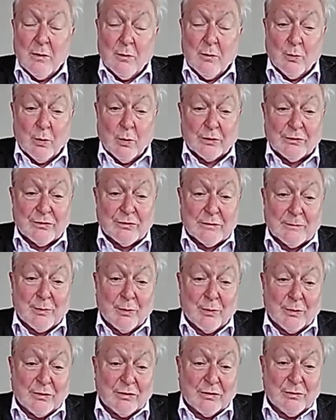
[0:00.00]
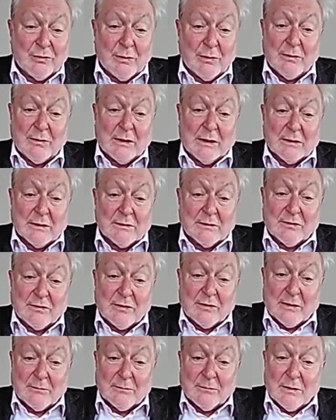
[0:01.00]
what's the point? You only get the
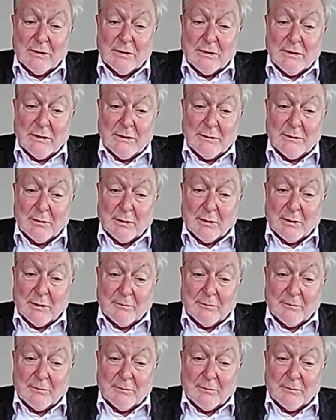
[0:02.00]
same money anyway.